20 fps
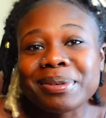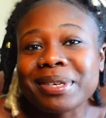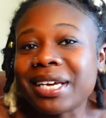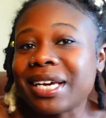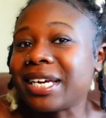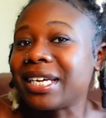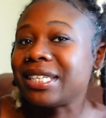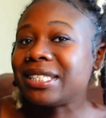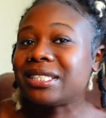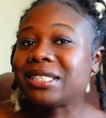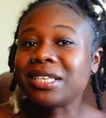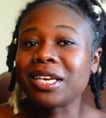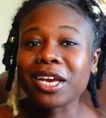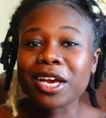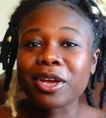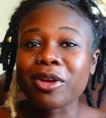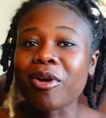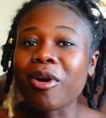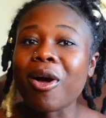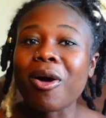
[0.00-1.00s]
because yeah,
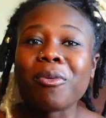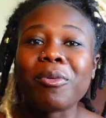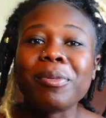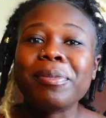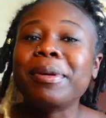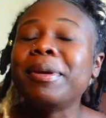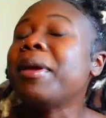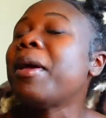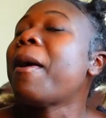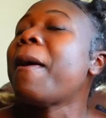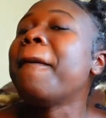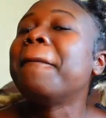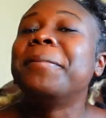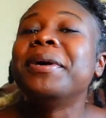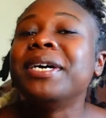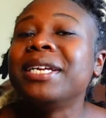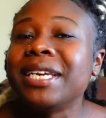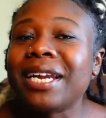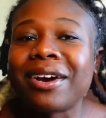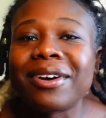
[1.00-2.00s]
y'all, we be
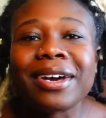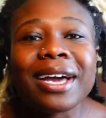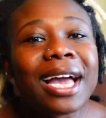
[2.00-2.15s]
putting out